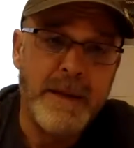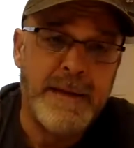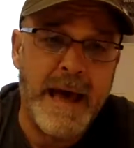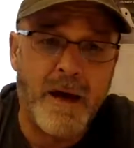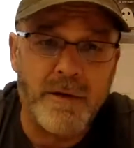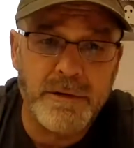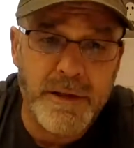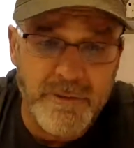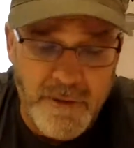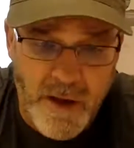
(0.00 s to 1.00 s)
Now,
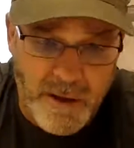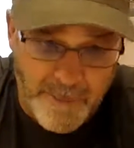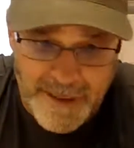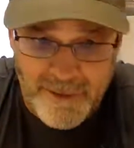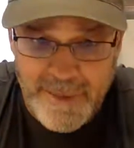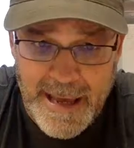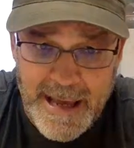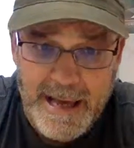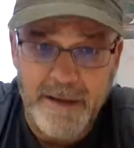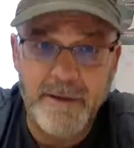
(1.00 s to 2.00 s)
let's talk about
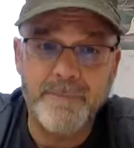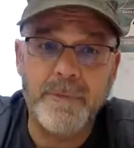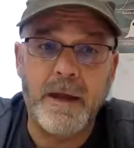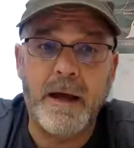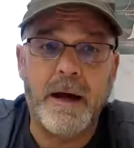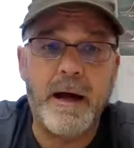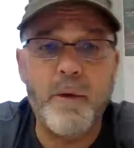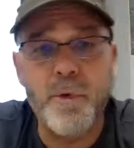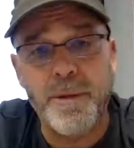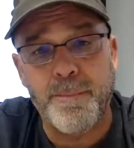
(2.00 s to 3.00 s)
that.
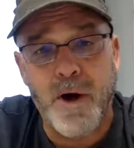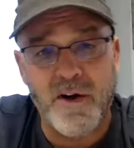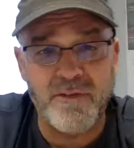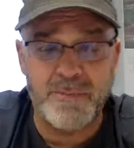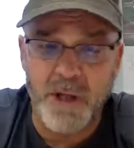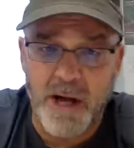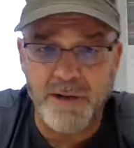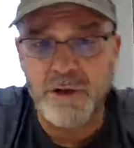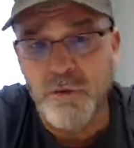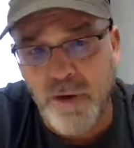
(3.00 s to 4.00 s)
With a box
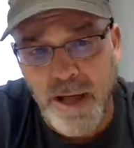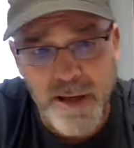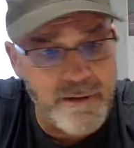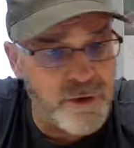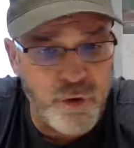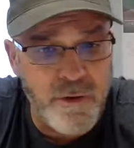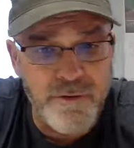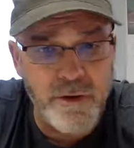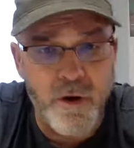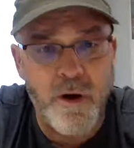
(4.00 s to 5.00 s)
plot, do you
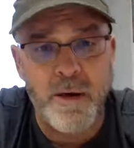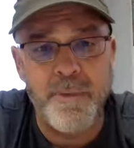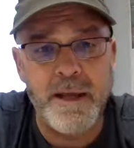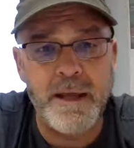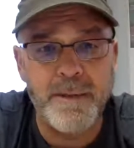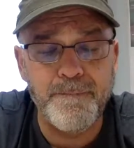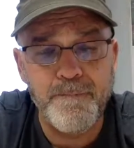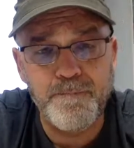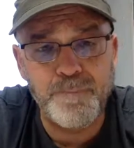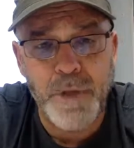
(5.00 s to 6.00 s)
even know how many
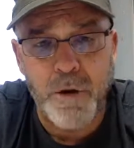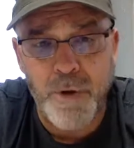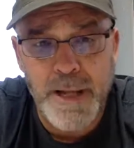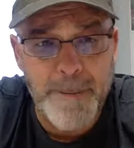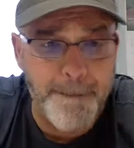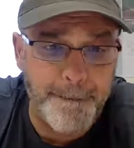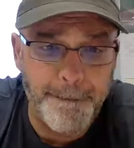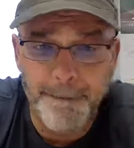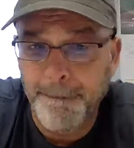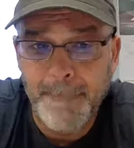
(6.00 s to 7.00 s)
are in it?
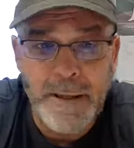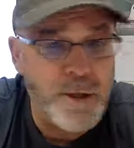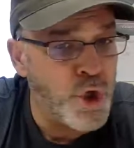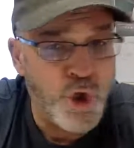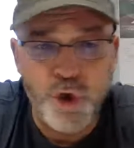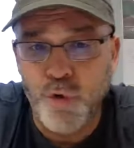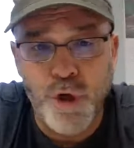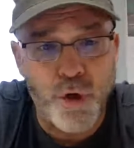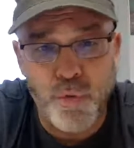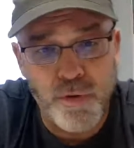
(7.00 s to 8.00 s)
You
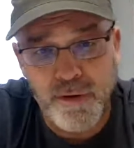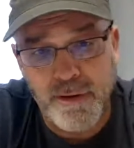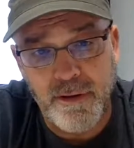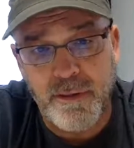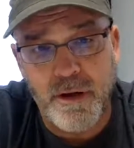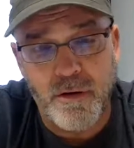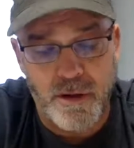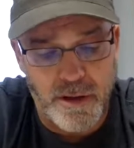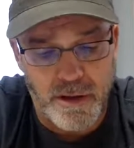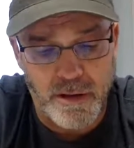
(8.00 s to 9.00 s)
don't. There
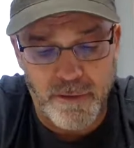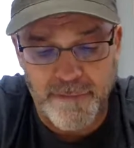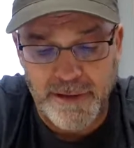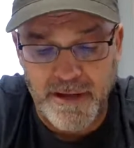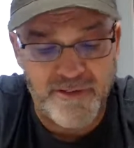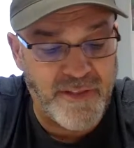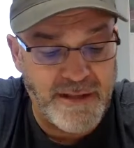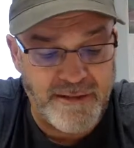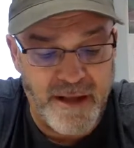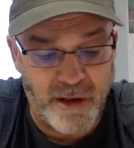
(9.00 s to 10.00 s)
are, unless
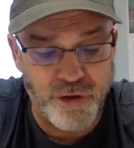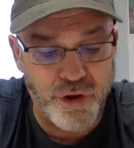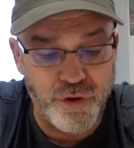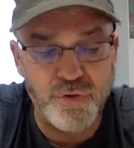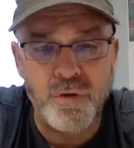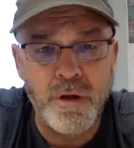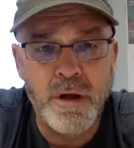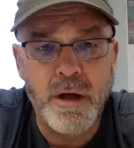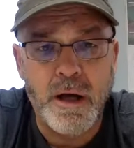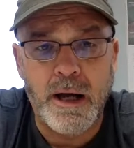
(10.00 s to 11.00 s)
they tell you,
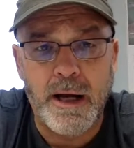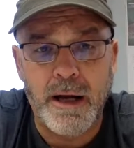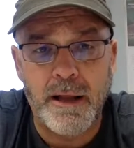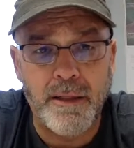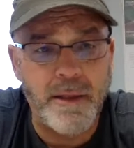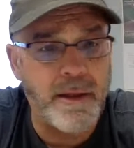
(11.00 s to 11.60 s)
a